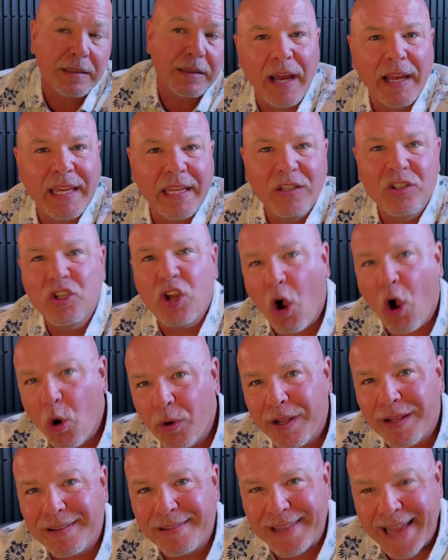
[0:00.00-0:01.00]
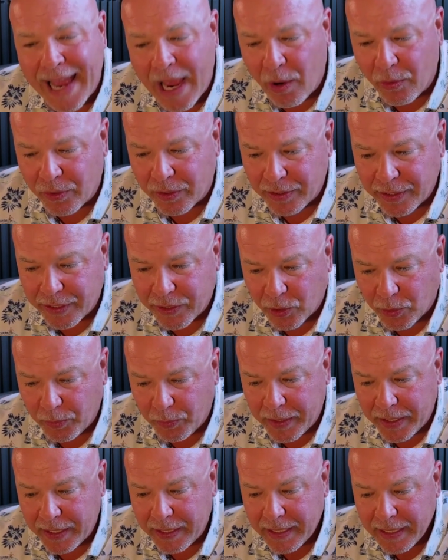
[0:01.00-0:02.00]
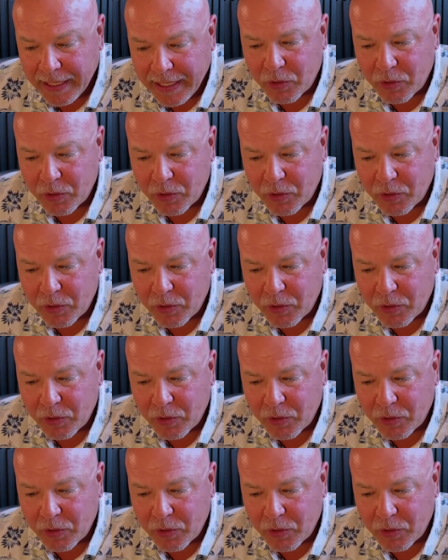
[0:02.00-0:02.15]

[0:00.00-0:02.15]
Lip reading: I can tone it down a little bit